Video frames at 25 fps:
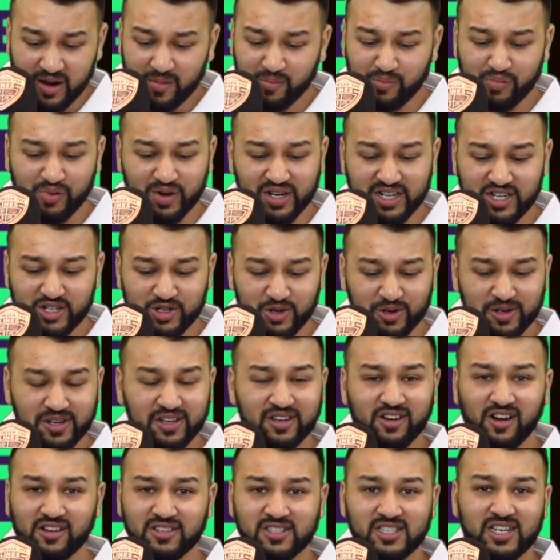Pretty sure he
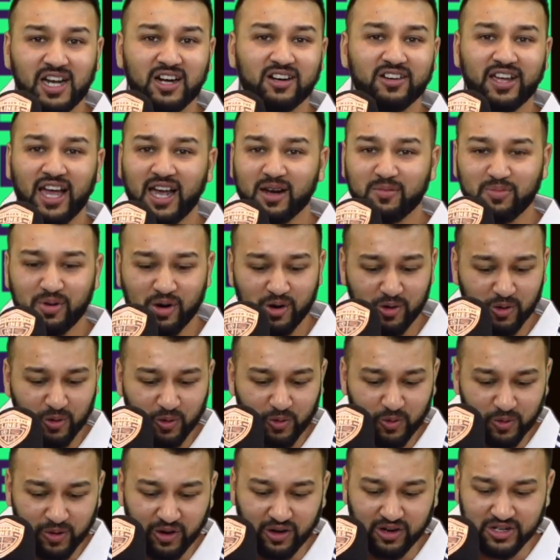cost out Gakpo
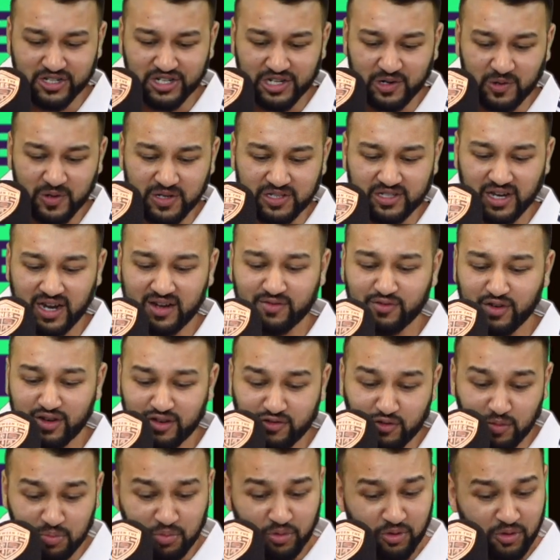all last year when he signed for
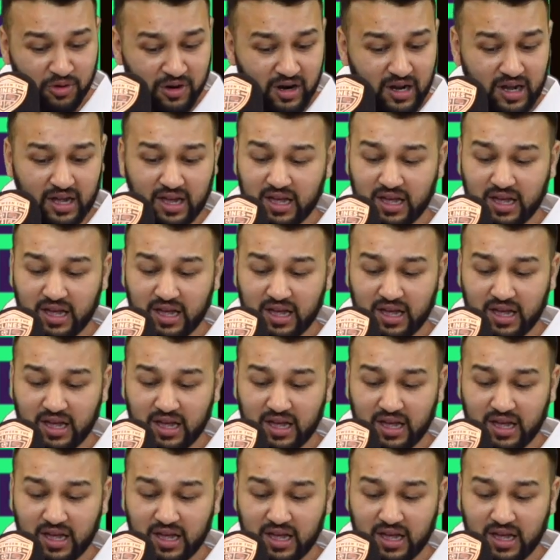Liverpool.